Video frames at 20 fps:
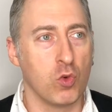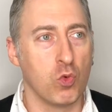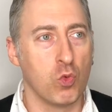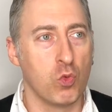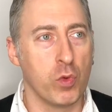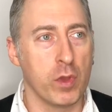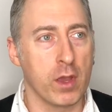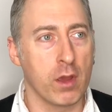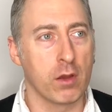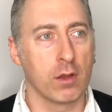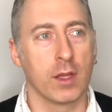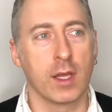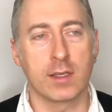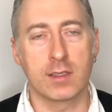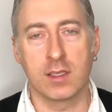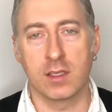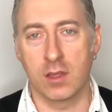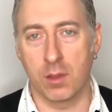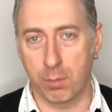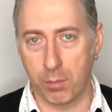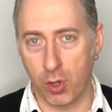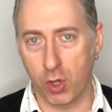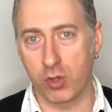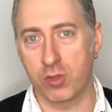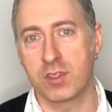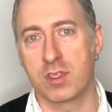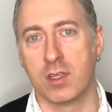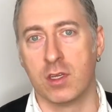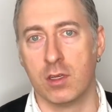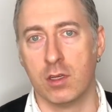we are electing the
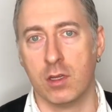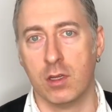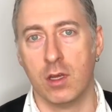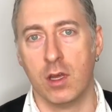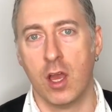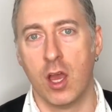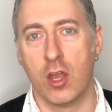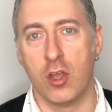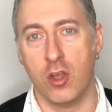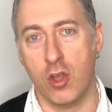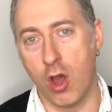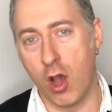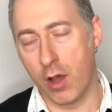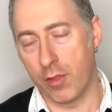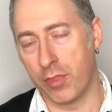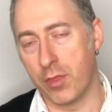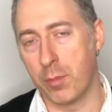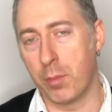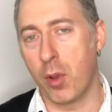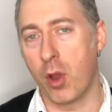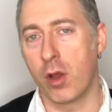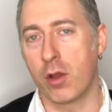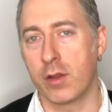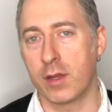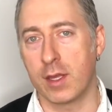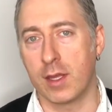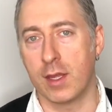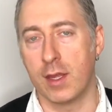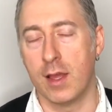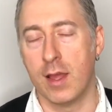person, not the
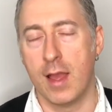party.